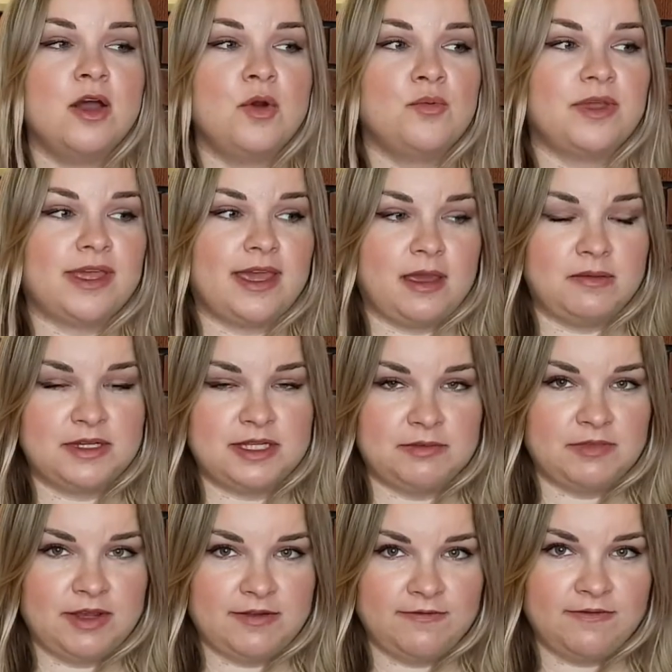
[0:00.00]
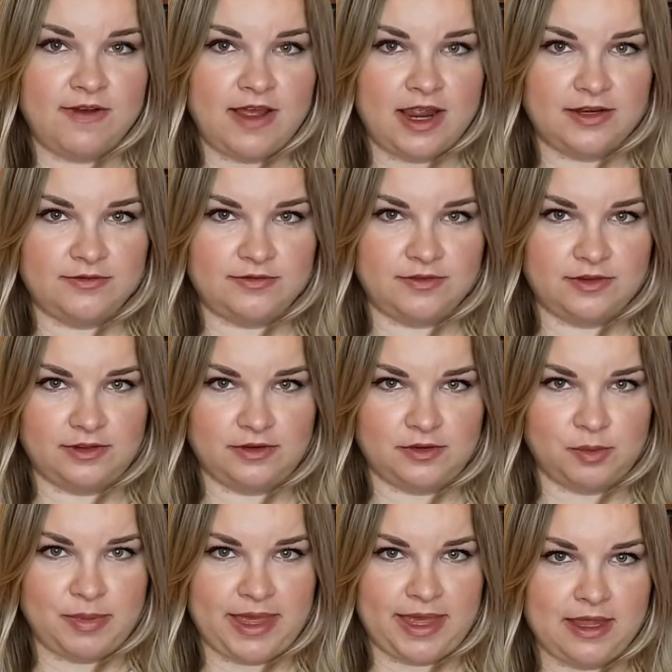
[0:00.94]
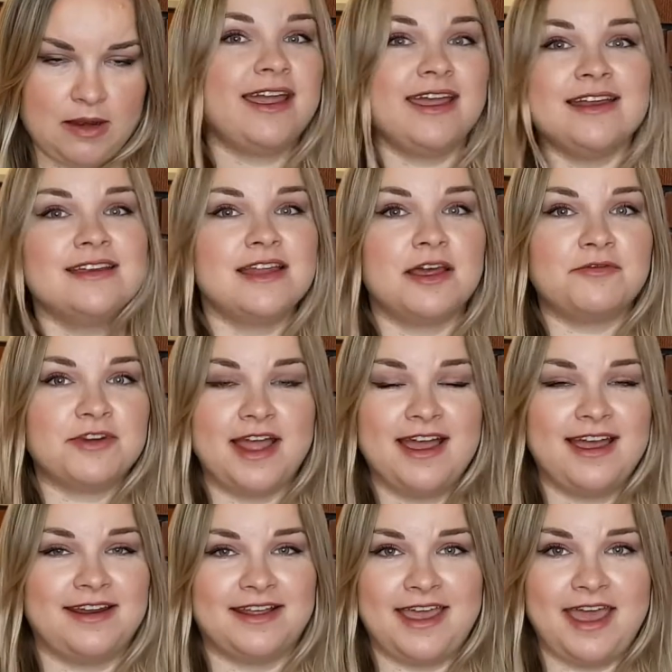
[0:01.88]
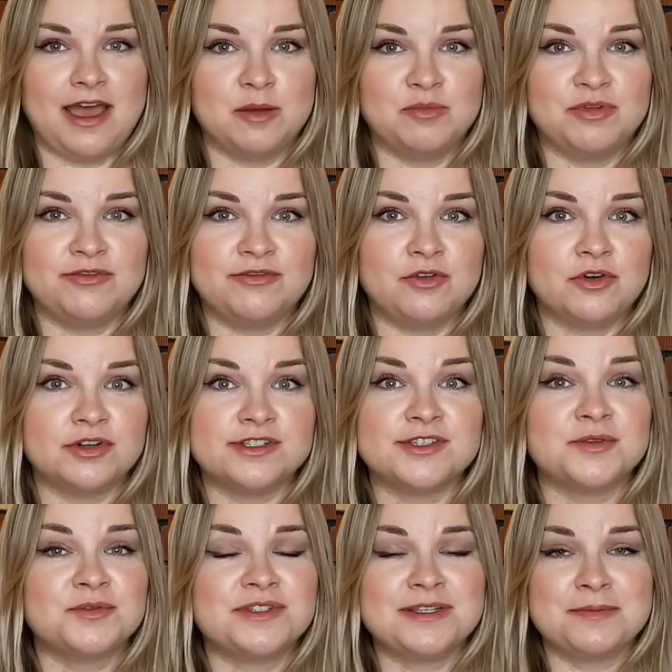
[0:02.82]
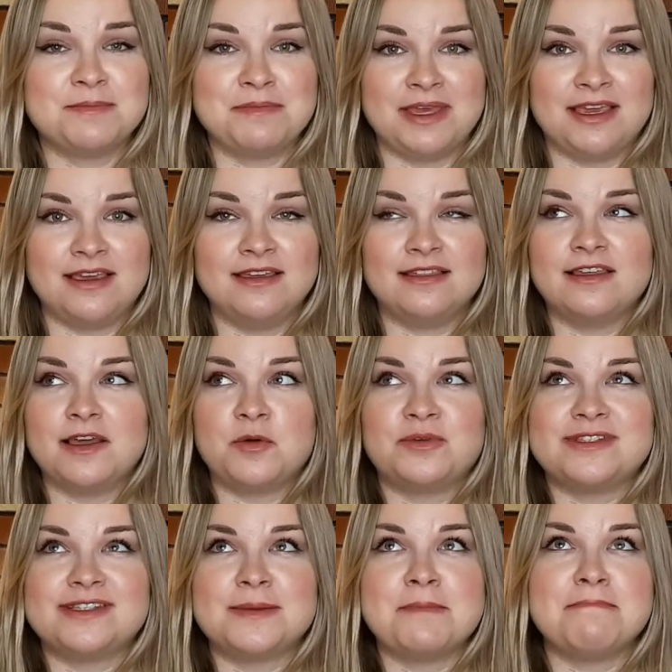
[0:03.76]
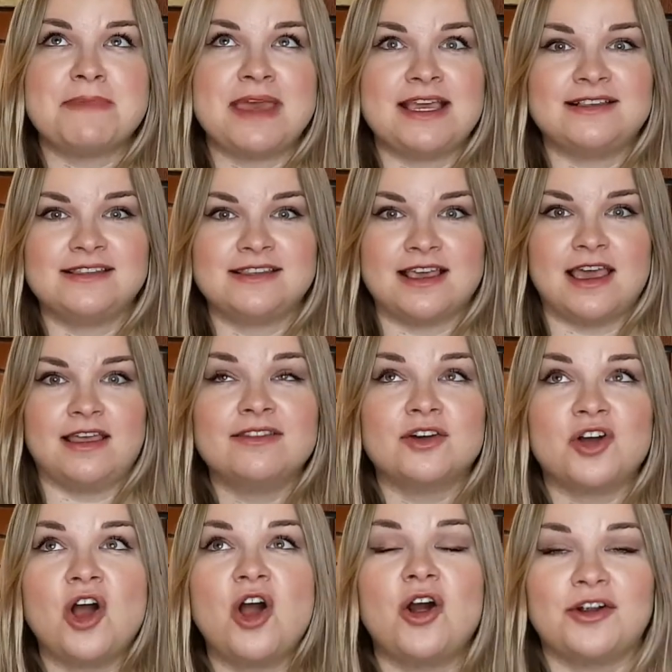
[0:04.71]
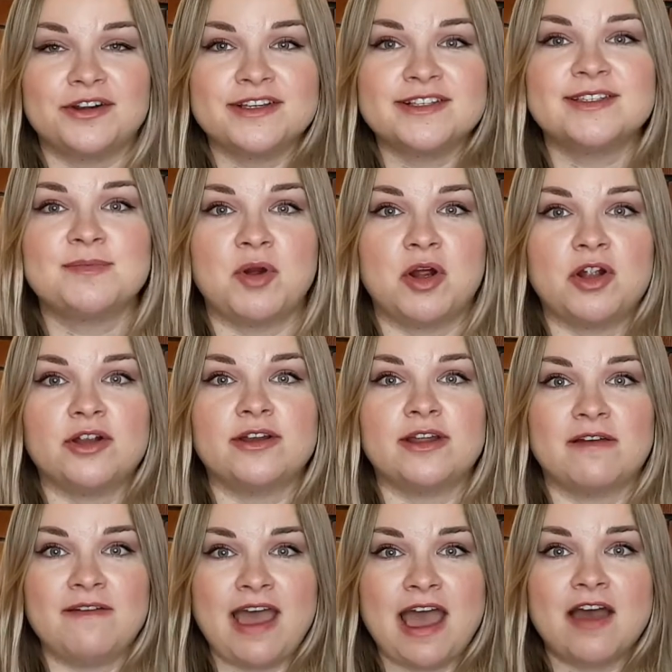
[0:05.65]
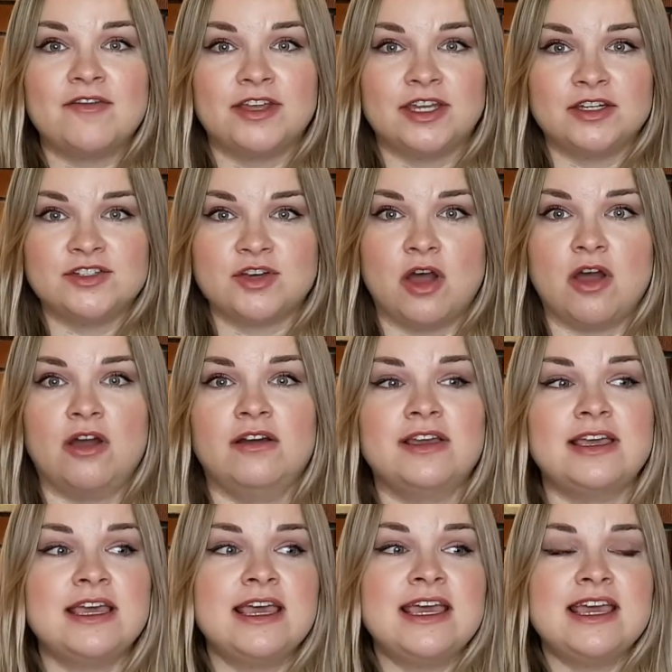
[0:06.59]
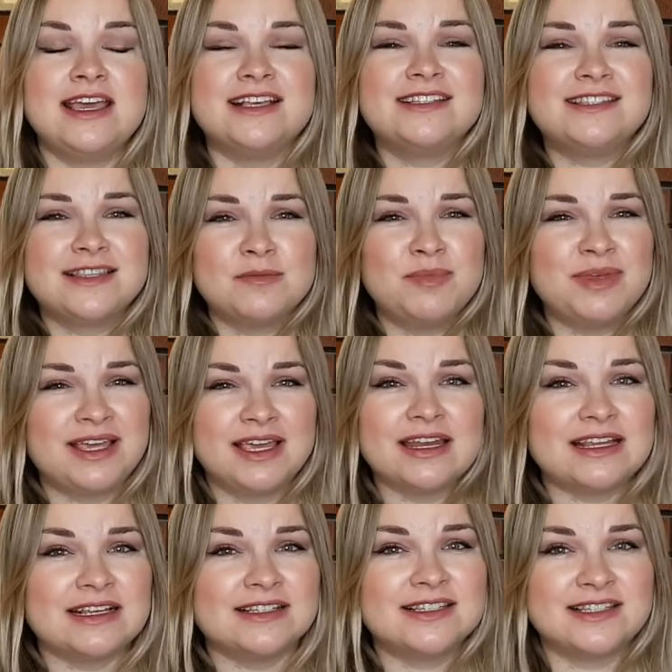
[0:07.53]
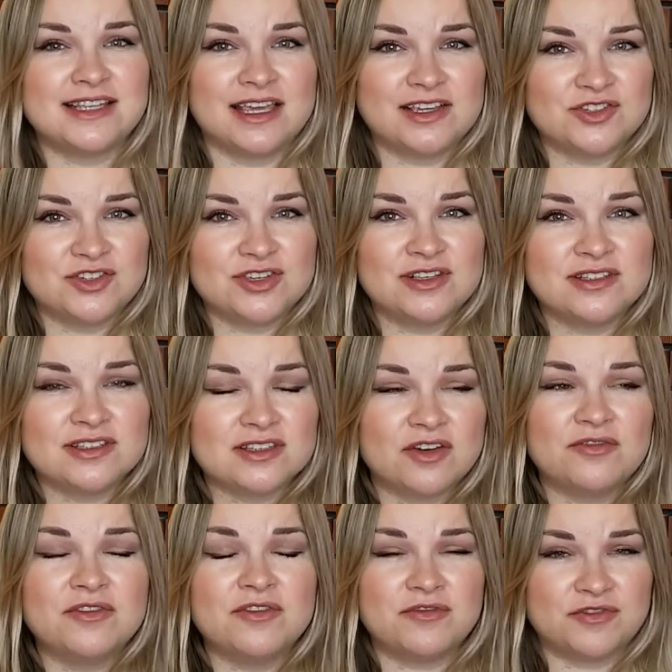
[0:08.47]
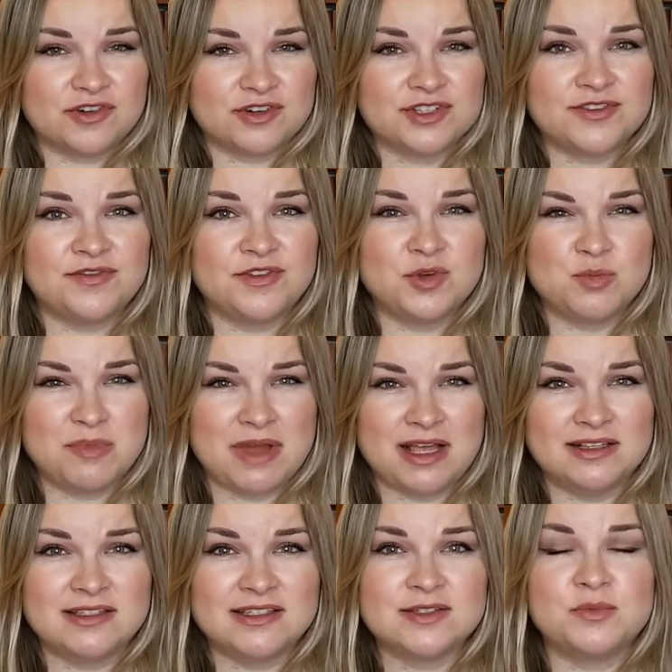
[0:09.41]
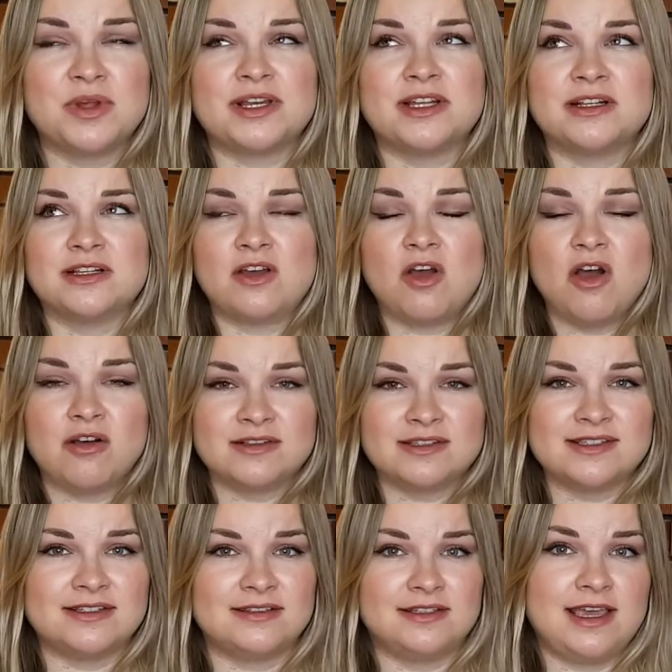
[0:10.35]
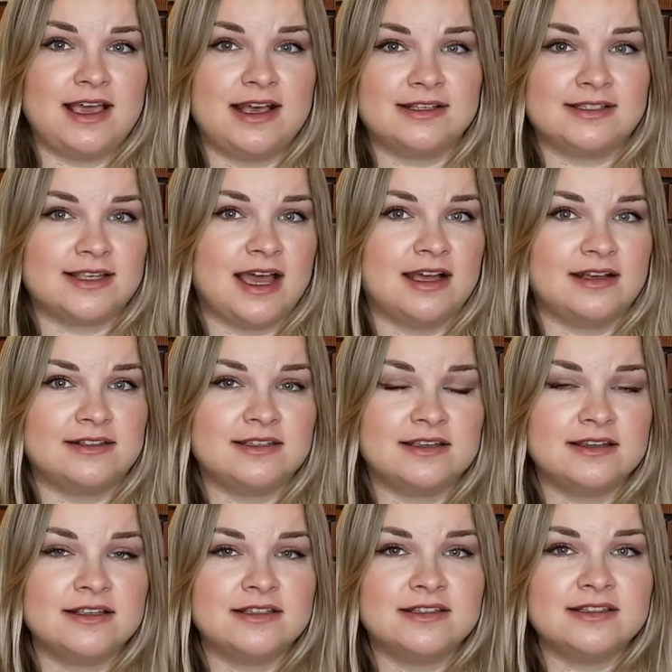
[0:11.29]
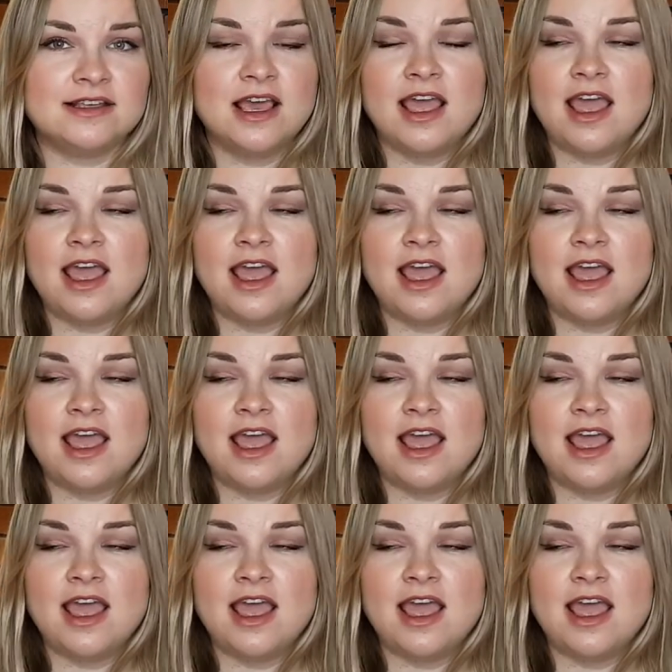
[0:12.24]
We kept him confined for a little bit. I had never had a cat before, so to me, that was amazing. The hardest part of having a dog is the beginning stages of the first few months when it constantly has accidents